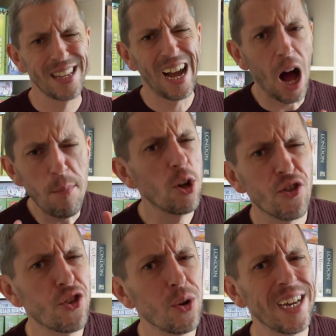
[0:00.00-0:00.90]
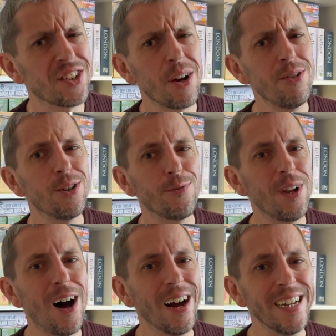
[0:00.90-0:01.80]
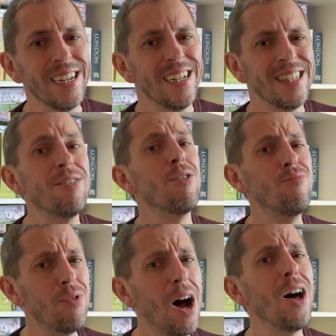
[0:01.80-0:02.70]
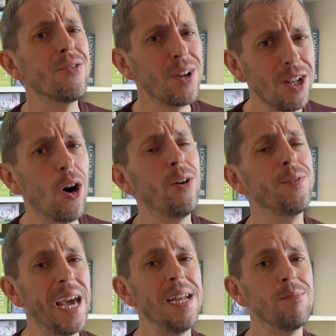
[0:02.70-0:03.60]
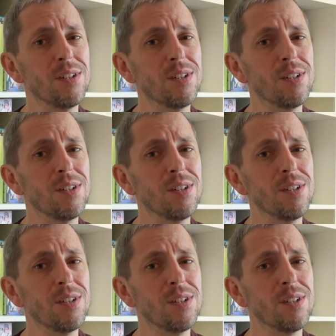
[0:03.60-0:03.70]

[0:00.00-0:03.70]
I'm not sure that's going to fly. There are rather a lot of games